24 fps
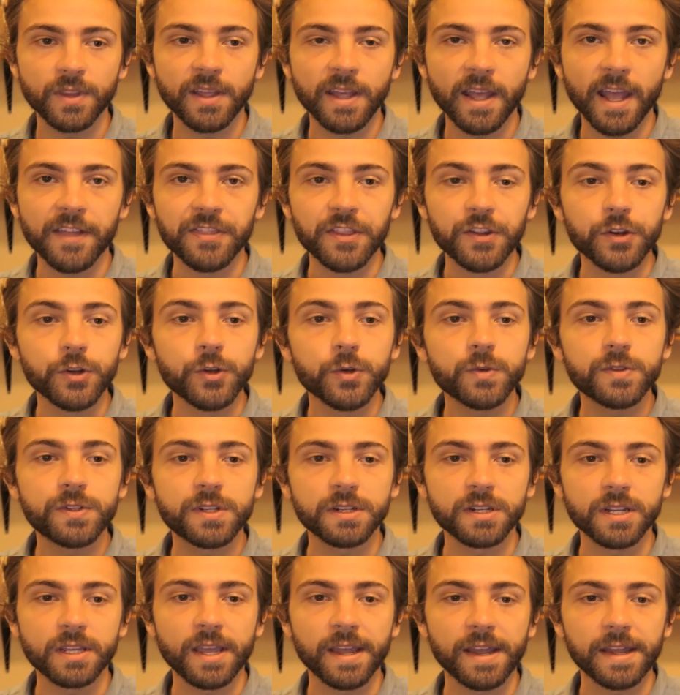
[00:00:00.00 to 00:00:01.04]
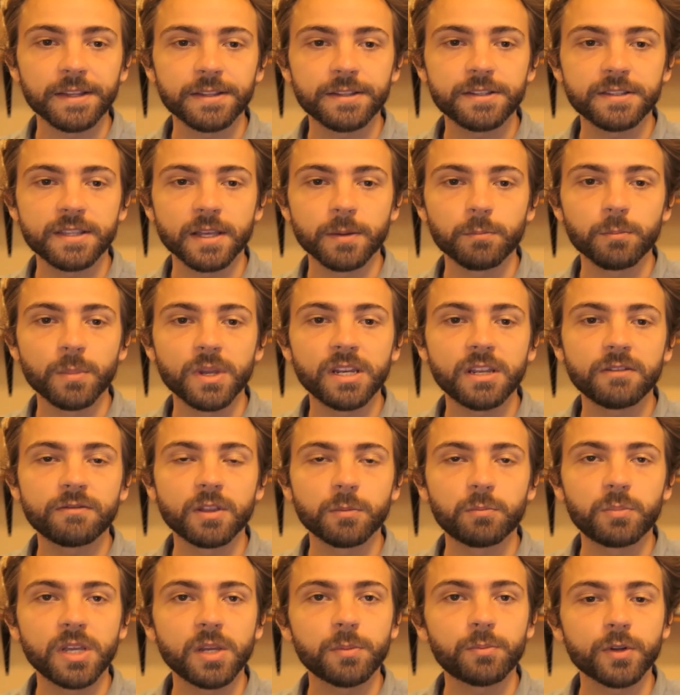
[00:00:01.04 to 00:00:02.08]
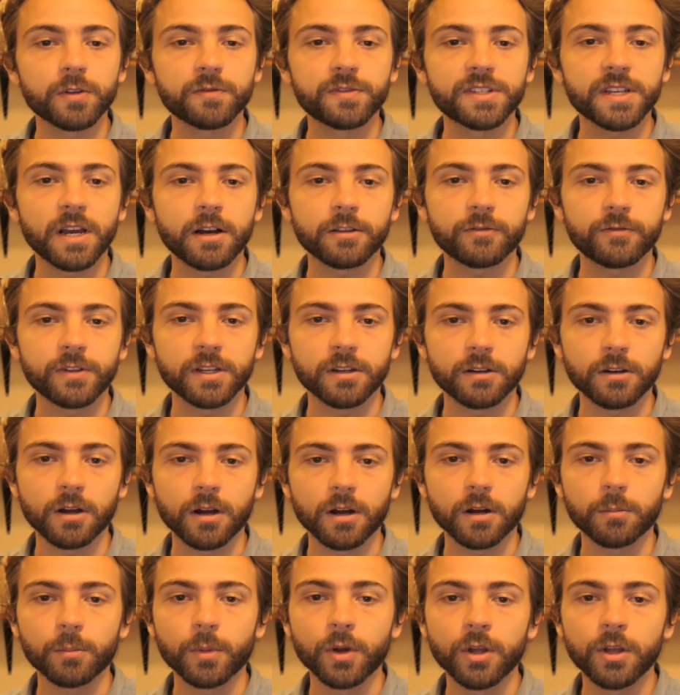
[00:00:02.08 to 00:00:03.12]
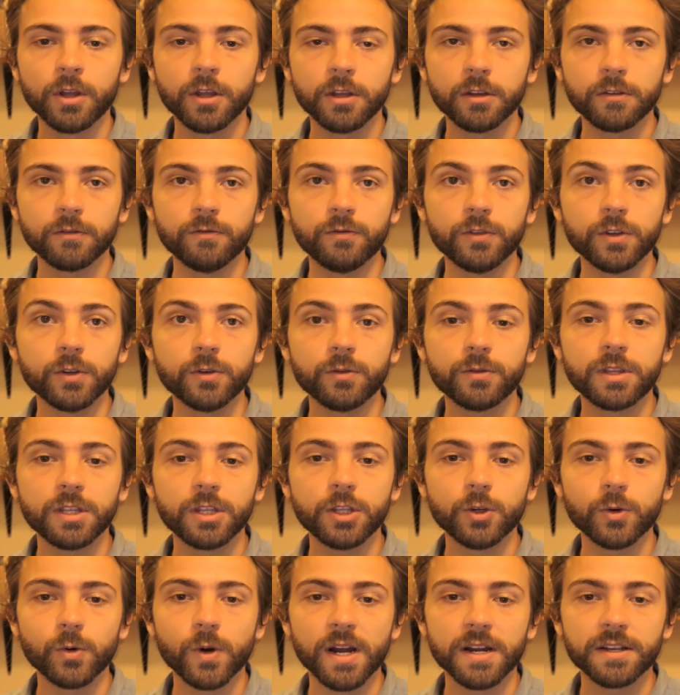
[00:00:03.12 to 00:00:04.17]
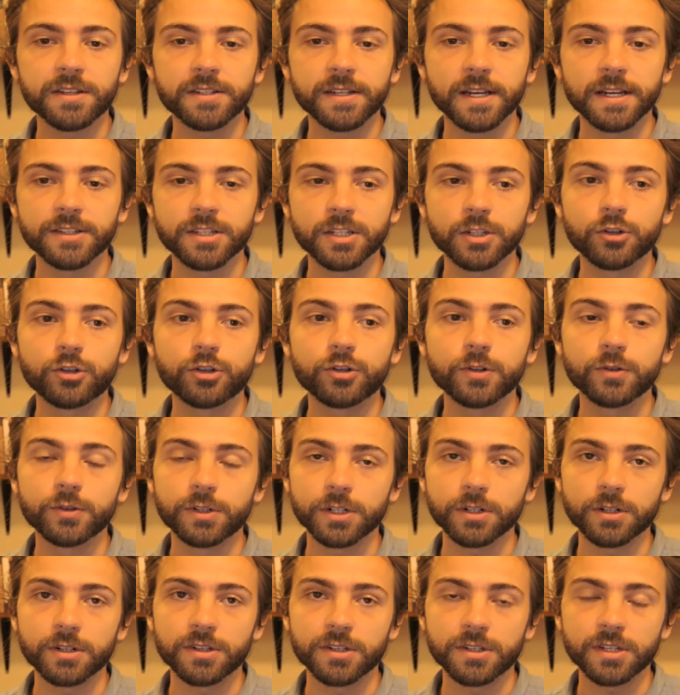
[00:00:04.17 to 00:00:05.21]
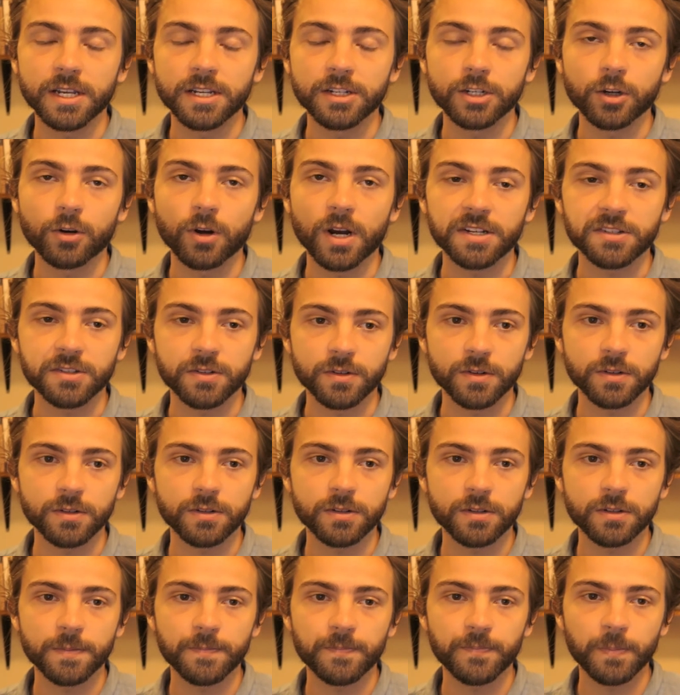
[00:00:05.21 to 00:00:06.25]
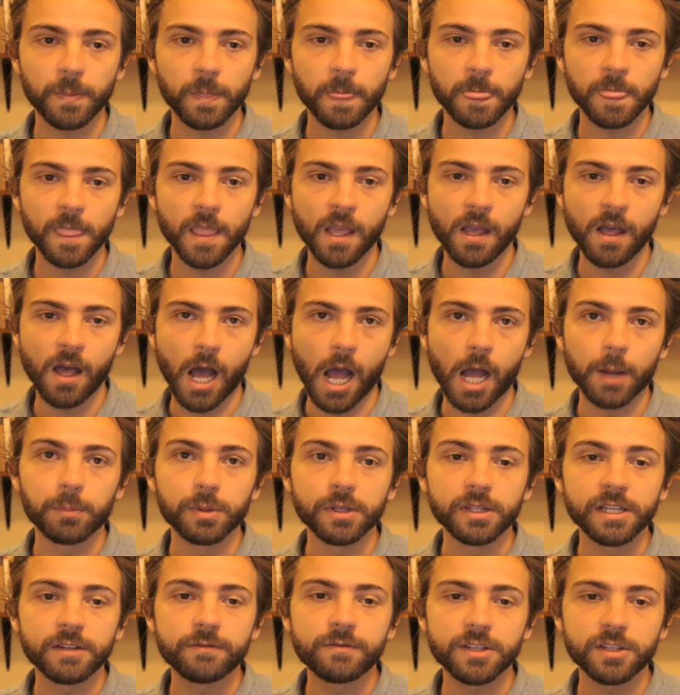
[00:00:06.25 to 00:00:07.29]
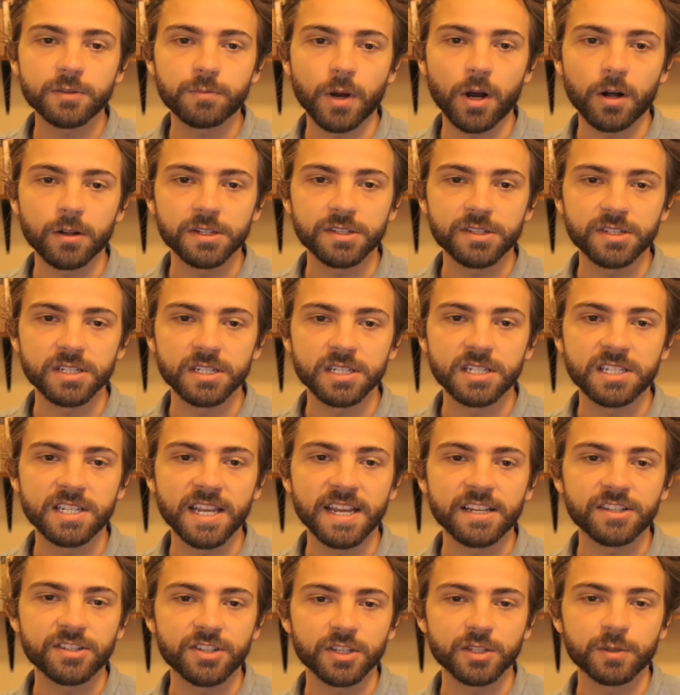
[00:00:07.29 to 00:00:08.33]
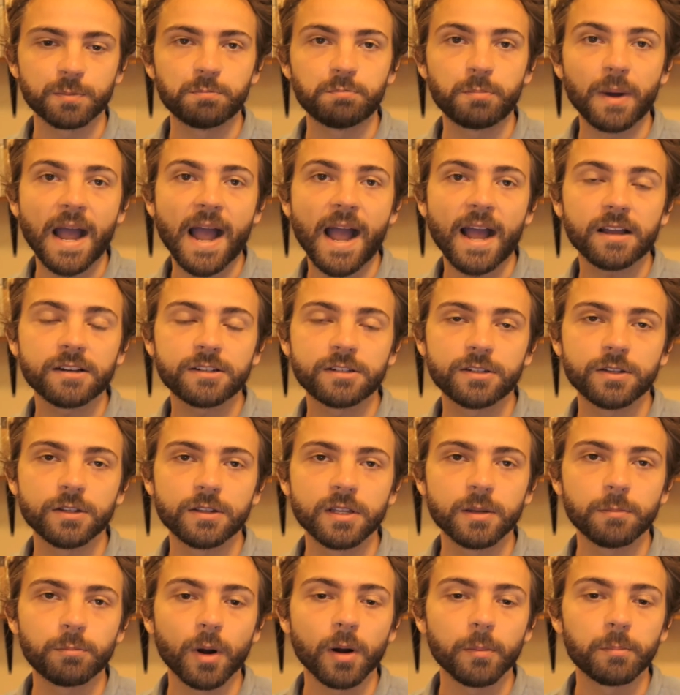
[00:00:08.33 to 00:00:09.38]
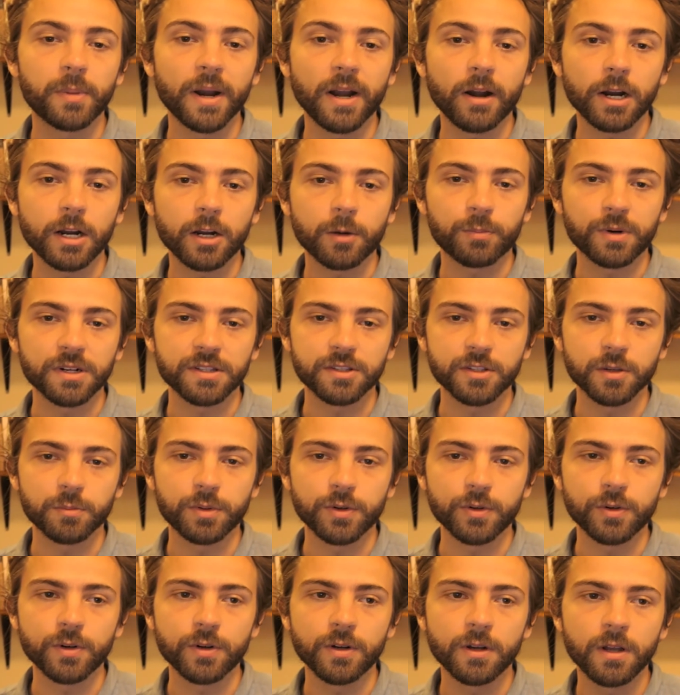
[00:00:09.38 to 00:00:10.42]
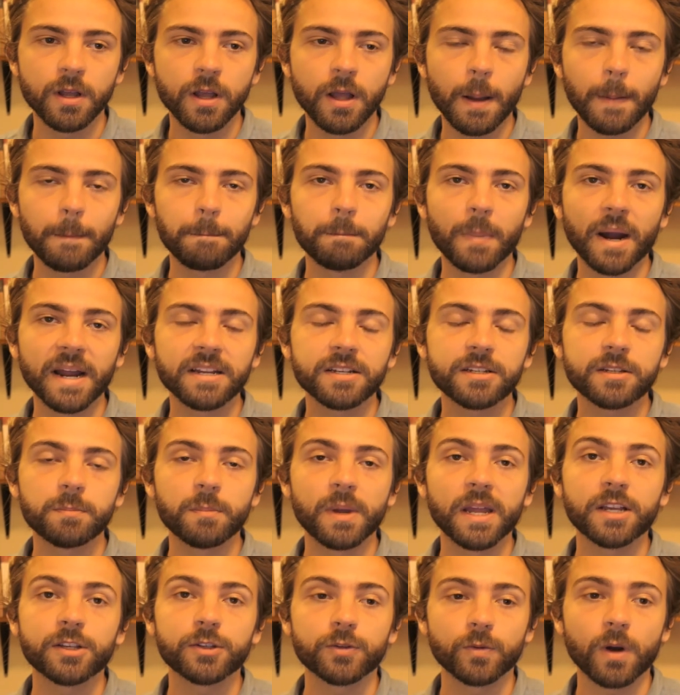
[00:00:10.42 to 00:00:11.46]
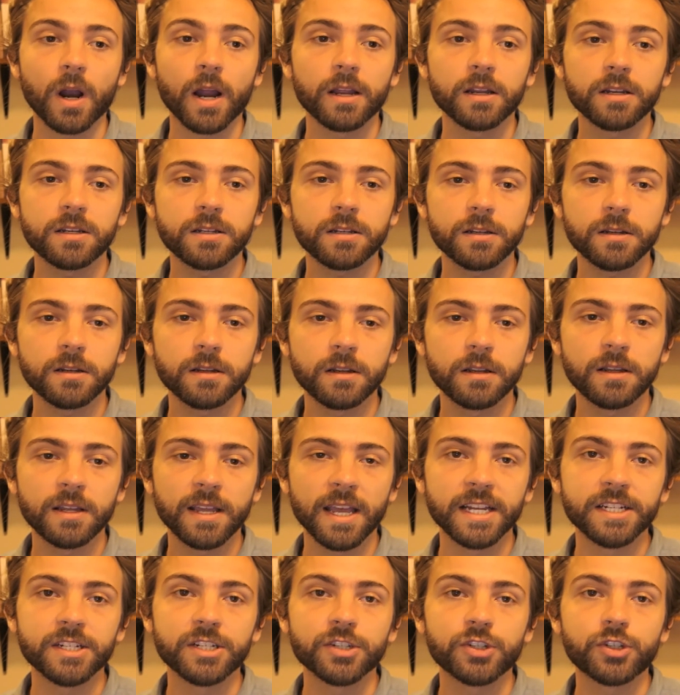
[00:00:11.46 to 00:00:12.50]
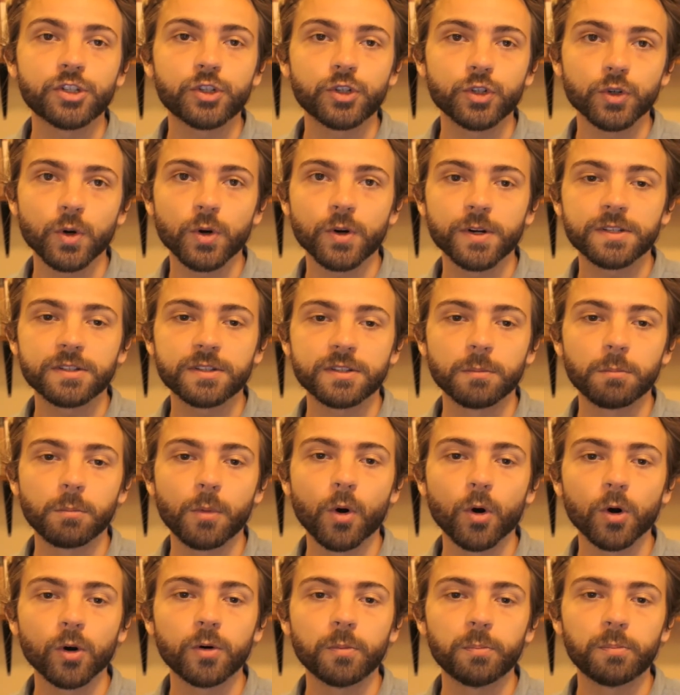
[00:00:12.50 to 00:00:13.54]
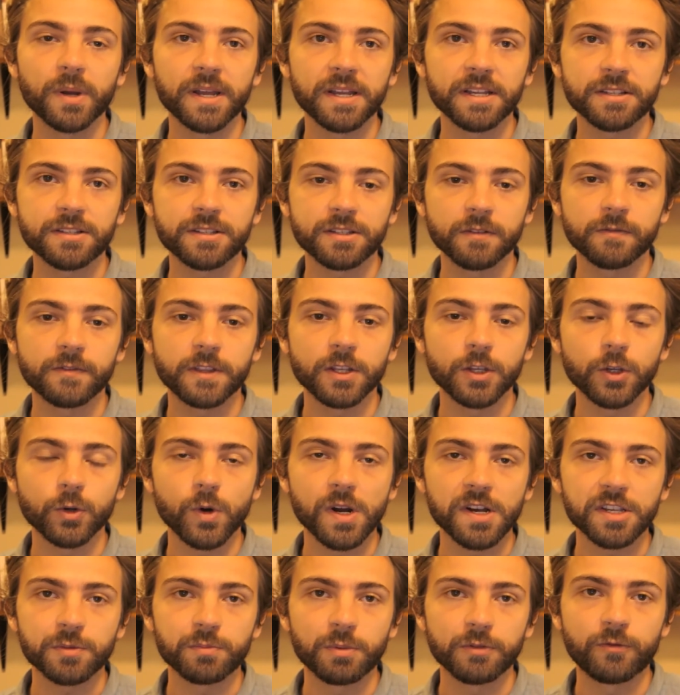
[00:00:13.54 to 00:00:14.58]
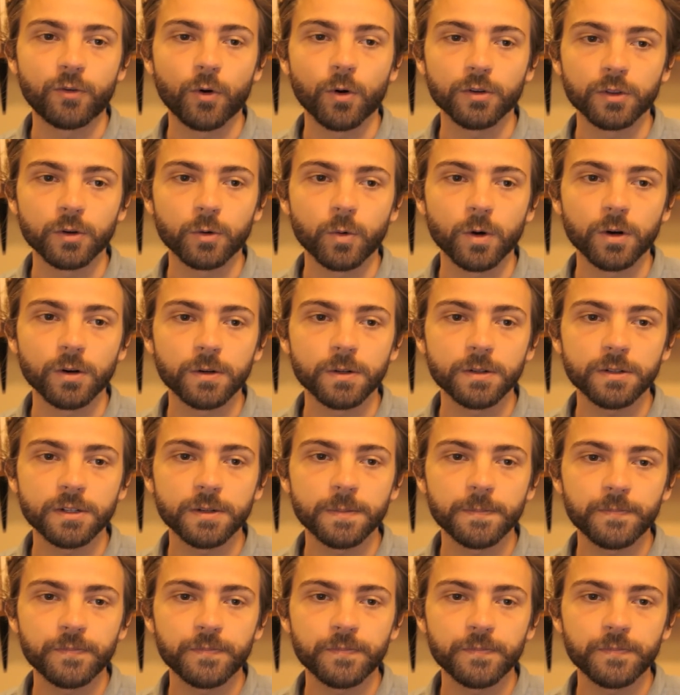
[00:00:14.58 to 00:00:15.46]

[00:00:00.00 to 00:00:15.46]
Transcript: And the news indicates that many of the people of South Vietnam view the U.S. as intruders and aggressors. I believe this policy takes us back to the barbaric principle, might makes right, and destroys the moral base of the U.S. before the world.